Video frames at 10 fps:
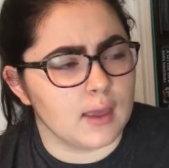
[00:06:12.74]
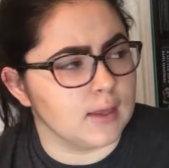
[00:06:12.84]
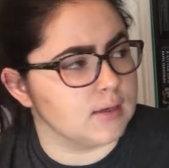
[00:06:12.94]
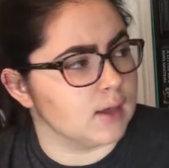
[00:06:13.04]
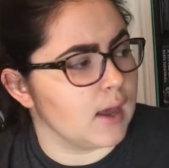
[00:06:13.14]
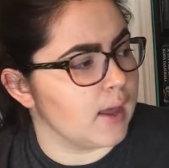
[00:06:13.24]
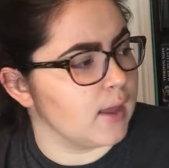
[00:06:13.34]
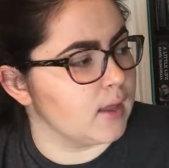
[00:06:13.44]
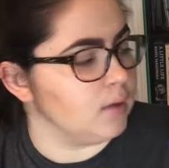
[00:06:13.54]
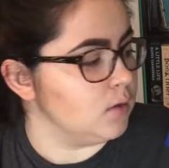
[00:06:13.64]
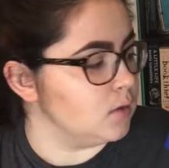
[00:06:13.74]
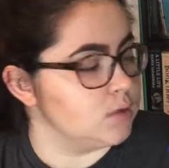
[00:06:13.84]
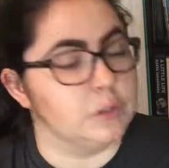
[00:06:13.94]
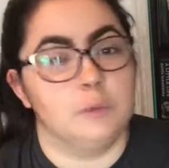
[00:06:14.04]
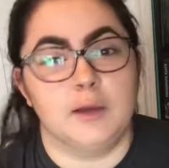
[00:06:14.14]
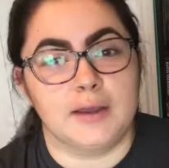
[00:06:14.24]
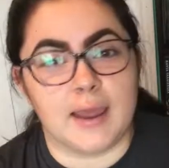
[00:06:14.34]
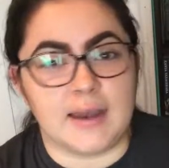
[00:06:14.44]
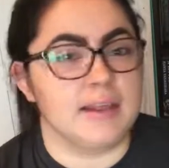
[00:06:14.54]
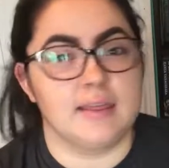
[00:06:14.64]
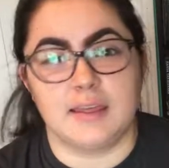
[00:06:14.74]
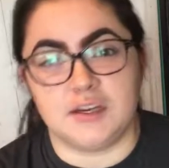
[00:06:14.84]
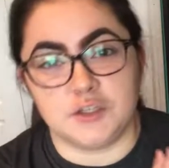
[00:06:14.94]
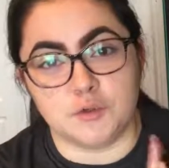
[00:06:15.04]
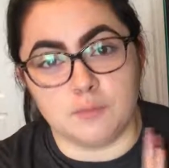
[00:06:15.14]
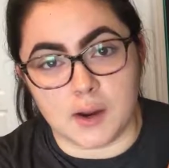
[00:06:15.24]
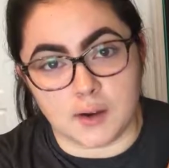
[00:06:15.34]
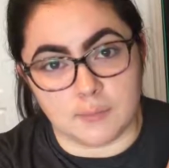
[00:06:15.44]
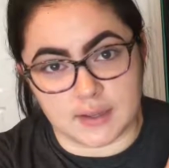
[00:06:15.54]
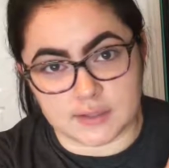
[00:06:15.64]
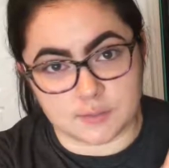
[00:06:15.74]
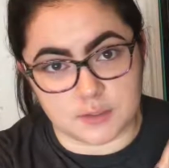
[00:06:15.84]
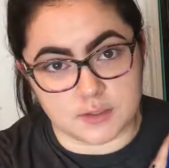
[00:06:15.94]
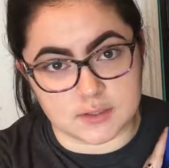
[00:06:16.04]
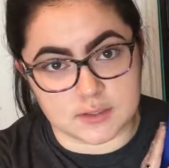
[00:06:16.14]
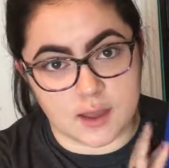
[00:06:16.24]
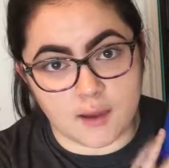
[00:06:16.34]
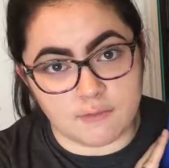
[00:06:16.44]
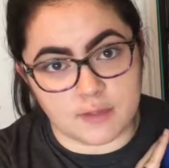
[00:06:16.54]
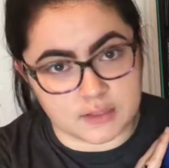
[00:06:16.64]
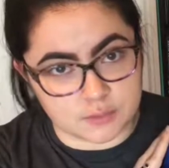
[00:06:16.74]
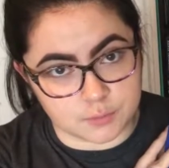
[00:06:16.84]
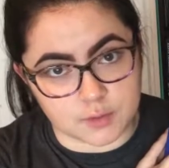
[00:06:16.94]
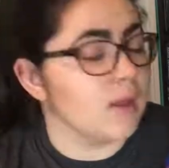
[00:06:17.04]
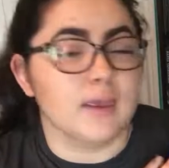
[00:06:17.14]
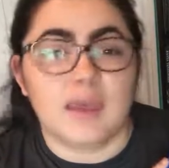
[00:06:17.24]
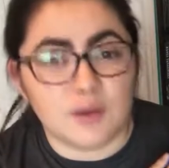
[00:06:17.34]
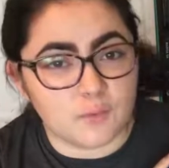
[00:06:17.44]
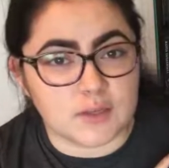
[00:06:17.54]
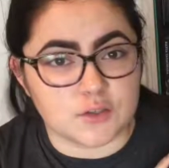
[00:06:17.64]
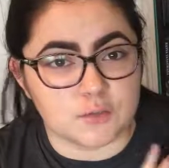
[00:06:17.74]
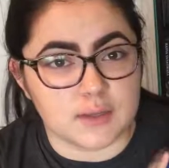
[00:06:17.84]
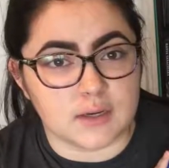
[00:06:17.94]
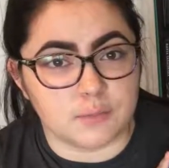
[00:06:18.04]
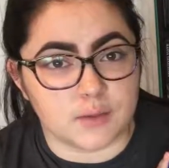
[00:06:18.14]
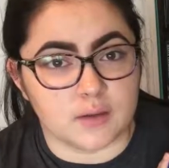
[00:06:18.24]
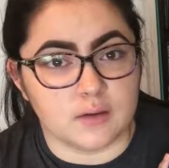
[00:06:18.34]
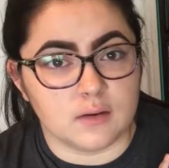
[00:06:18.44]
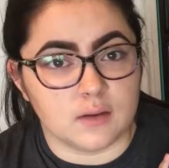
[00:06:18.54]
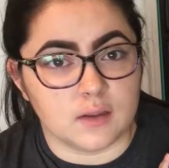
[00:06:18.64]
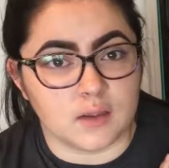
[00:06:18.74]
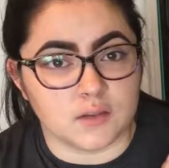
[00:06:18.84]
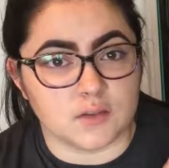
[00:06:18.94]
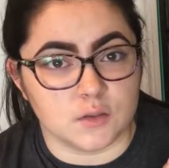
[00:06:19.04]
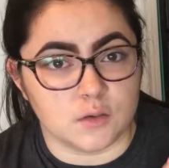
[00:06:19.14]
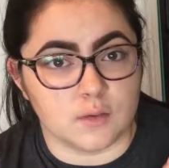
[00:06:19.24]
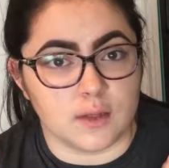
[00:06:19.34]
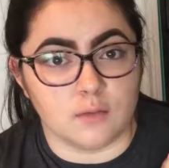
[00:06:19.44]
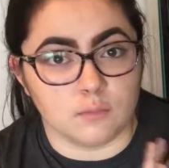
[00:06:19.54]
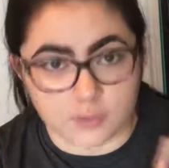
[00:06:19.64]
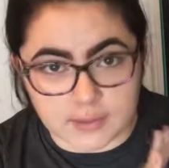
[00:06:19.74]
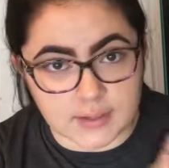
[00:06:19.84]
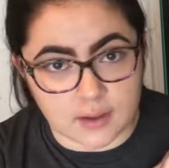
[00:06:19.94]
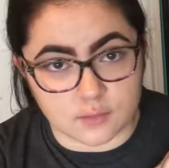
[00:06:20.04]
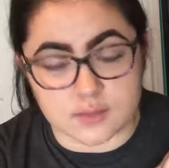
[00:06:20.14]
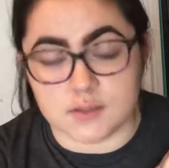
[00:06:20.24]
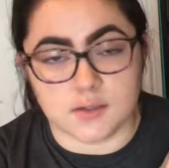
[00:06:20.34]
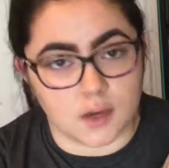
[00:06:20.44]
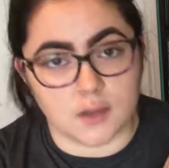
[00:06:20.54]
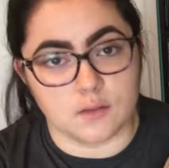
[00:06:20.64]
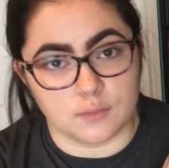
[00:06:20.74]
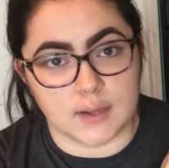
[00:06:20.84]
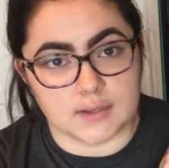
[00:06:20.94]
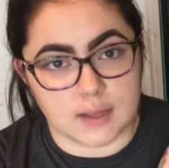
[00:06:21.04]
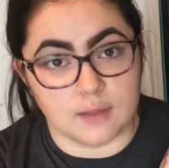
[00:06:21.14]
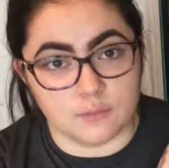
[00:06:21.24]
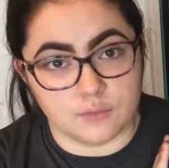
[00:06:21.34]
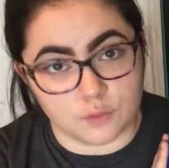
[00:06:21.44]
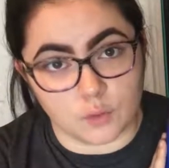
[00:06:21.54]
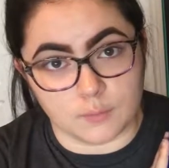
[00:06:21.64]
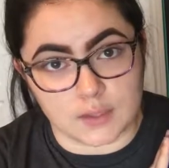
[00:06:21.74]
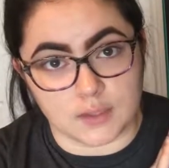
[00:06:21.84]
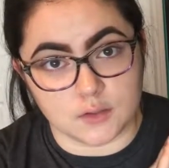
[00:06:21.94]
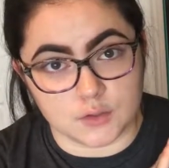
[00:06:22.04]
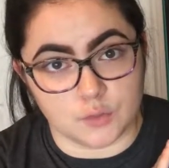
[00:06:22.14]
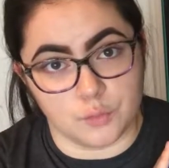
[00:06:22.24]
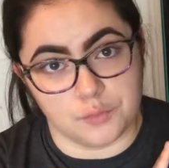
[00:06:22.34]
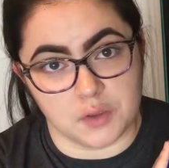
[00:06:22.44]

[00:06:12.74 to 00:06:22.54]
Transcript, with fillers: and I don't want anything to mar my experience of this book. I can't wait to read it, but I also know that right now is not the right time for me to be